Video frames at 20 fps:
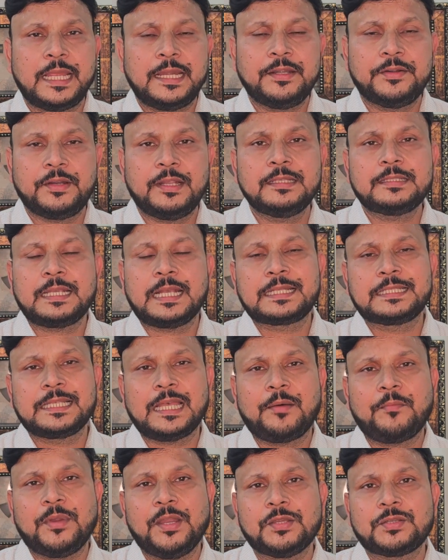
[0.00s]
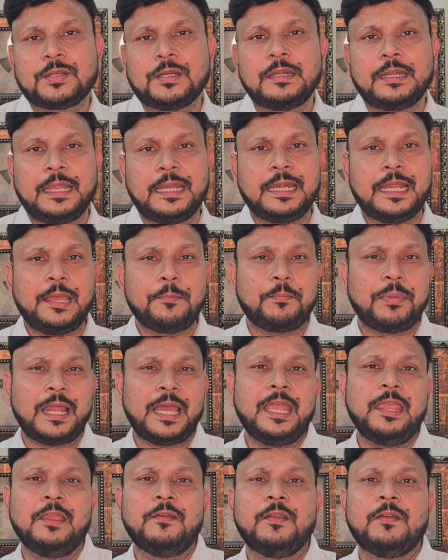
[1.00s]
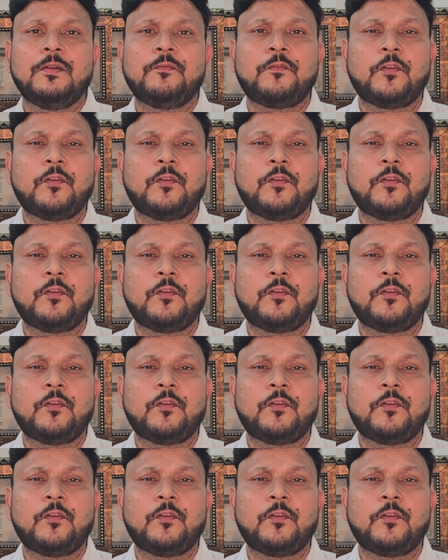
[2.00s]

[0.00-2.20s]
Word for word: entrance examination and apply